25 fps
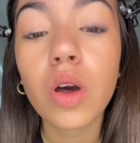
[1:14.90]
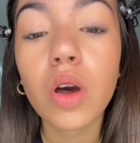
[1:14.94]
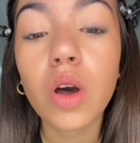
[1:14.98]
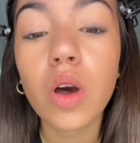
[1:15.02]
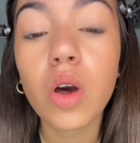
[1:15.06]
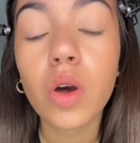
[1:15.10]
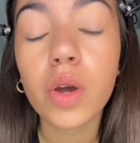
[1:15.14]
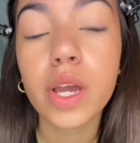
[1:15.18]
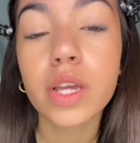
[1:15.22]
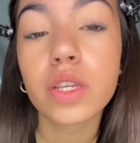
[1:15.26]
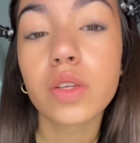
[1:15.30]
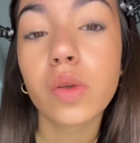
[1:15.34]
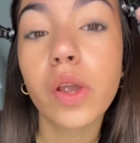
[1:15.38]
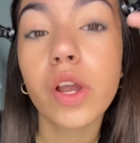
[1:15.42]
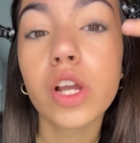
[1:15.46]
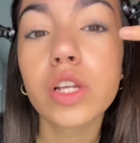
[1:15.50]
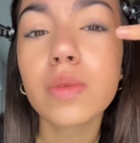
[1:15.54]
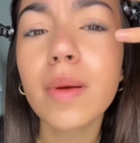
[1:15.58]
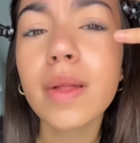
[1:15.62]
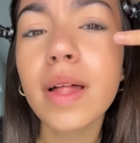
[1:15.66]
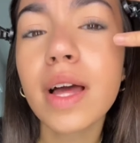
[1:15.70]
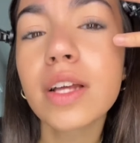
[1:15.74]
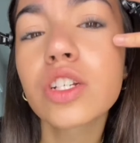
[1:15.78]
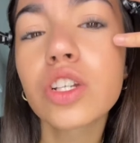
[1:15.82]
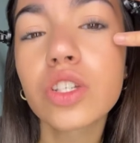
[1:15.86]
Okay, so here's
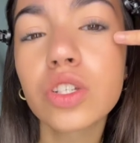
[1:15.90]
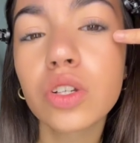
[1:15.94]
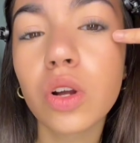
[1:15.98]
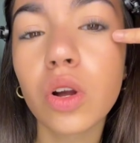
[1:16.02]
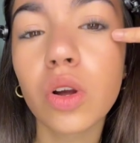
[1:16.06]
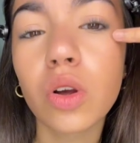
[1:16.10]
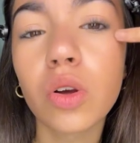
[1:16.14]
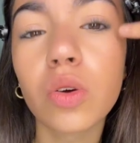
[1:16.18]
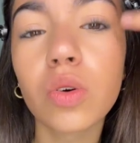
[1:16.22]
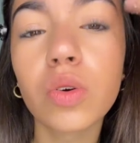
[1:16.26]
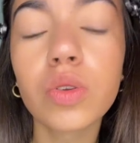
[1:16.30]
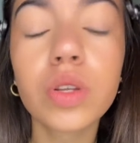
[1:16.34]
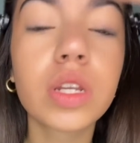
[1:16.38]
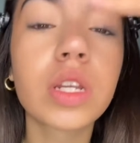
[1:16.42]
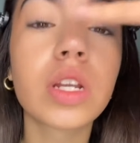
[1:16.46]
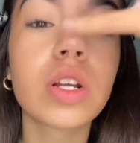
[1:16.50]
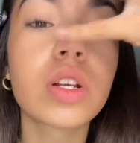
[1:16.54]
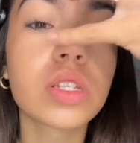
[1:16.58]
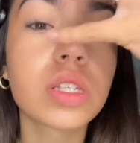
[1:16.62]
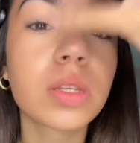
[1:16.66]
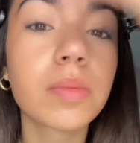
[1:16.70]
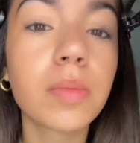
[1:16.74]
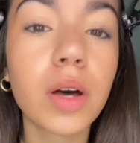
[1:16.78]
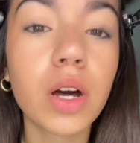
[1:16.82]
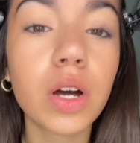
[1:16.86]
my lashes curled and
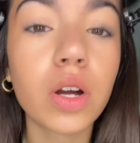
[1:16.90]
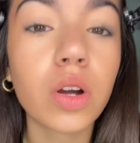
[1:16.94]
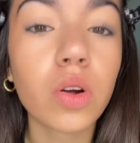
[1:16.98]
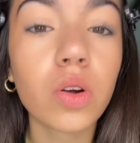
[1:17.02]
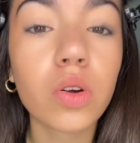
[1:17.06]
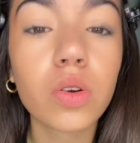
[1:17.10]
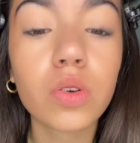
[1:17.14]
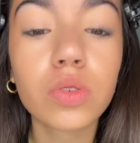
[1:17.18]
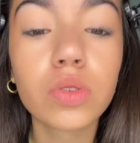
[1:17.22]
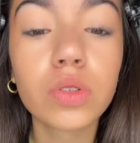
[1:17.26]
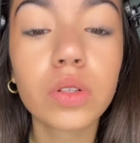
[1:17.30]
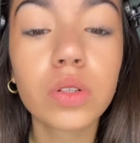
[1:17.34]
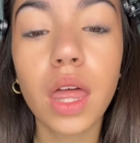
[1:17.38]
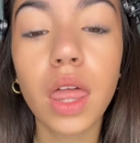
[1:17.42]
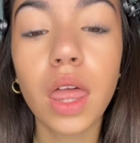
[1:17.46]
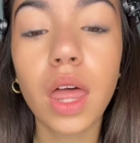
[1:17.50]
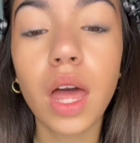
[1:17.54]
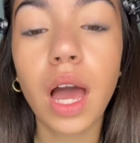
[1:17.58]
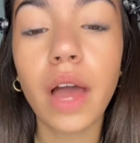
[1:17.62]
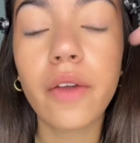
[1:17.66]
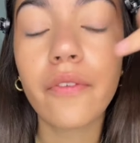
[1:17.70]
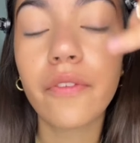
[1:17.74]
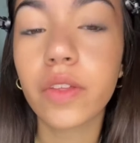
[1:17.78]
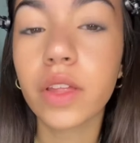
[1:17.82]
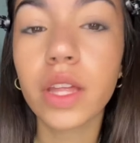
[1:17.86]
here's them uncurled.
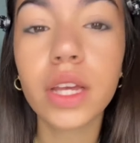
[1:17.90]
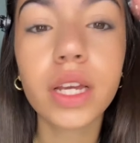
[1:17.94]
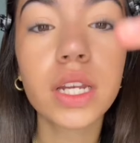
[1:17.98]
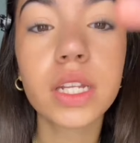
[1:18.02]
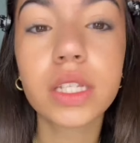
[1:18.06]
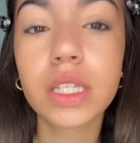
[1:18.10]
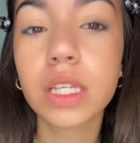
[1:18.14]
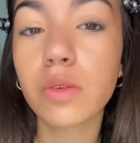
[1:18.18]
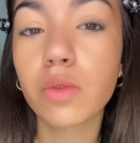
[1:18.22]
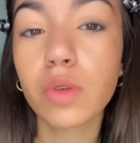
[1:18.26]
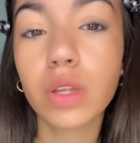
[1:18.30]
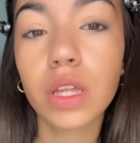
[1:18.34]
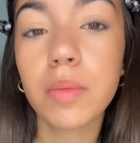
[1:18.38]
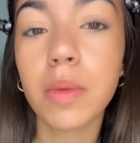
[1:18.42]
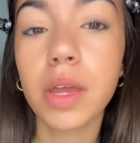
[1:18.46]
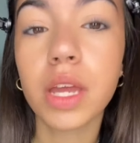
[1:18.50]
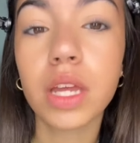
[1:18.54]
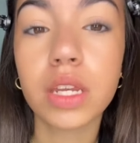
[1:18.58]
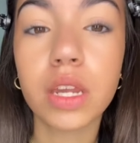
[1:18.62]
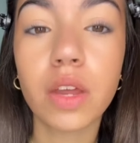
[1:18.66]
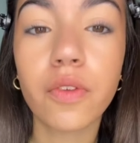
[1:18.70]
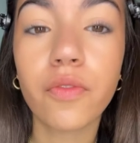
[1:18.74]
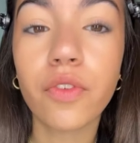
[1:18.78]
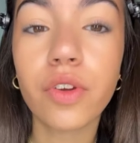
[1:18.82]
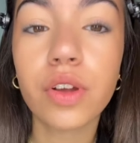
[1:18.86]
I feel like it doesn't really make
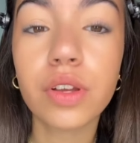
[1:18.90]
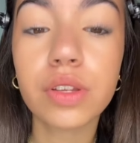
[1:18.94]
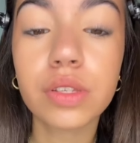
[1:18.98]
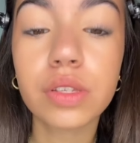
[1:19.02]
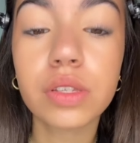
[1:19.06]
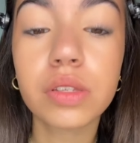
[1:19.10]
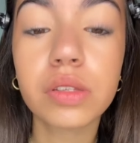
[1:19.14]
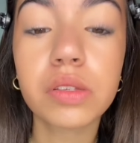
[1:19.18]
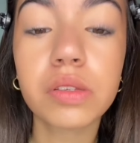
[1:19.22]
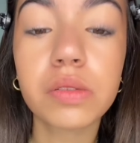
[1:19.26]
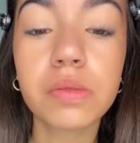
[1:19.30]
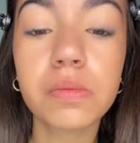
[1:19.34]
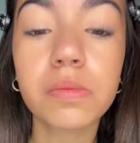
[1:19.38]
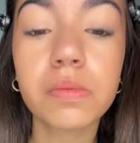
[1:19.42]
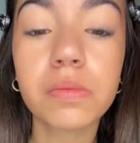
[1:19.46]
a difference.